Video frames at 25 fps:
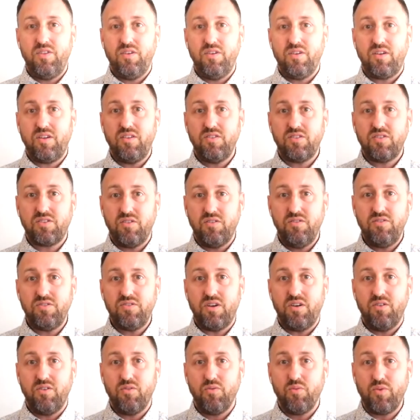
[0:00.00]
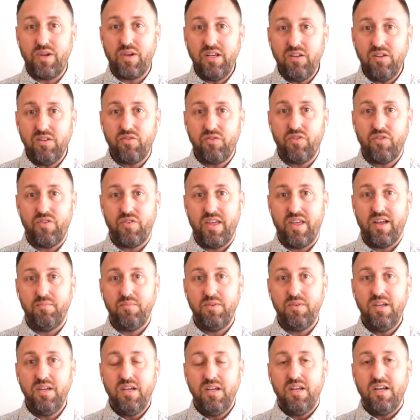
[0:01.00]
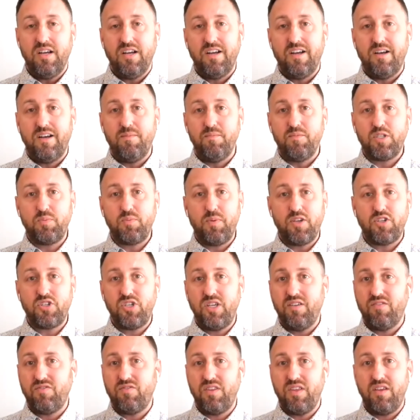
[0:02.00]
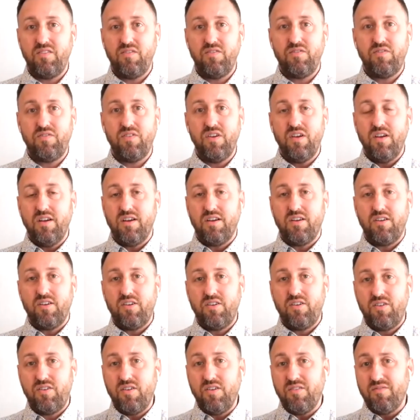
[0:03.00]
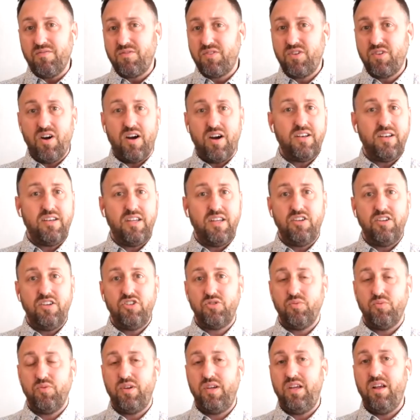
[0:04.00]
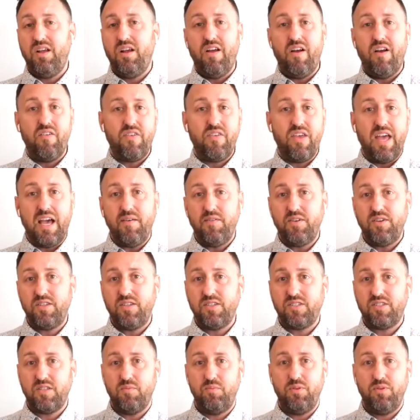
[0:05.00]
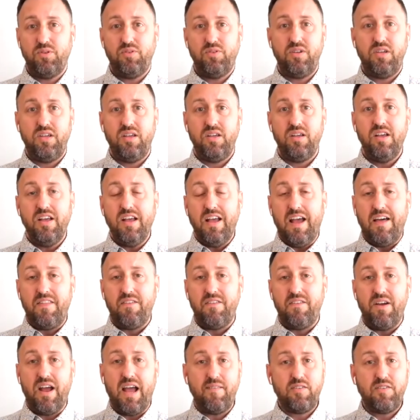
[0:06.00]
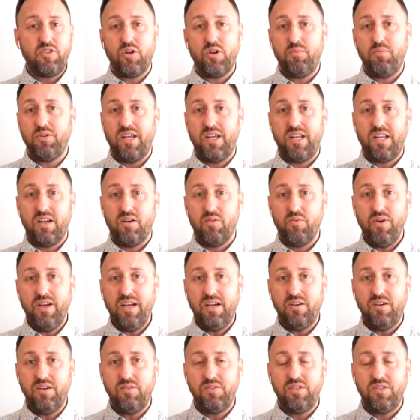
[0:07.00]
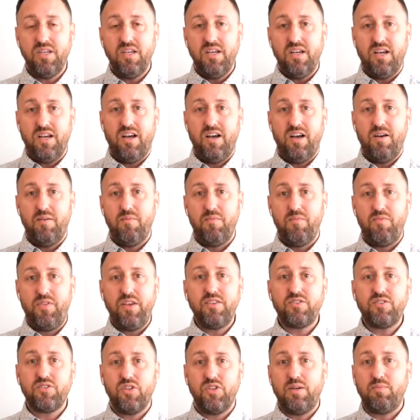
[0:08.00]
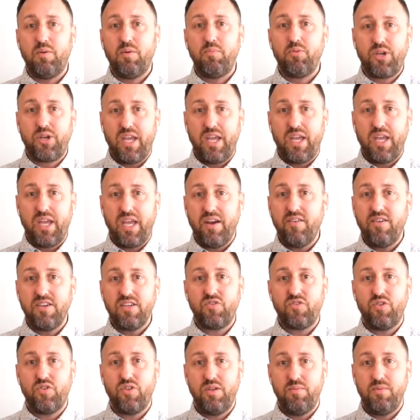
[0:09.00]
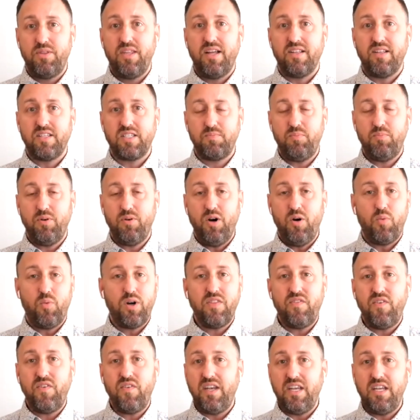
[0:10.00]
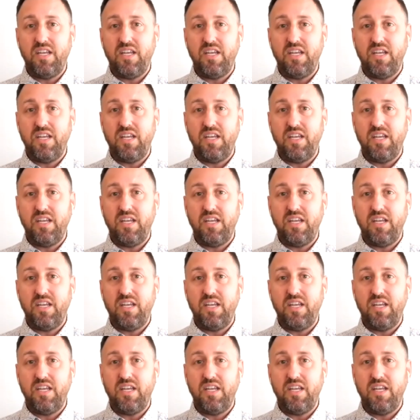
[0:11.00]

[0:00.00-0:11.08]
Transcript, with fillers: concerns are real for them, um, especially if they've got an injury or they have a disability and they're having trouble getting around. Um, things are a lot more precarious for them in that spot. What if they need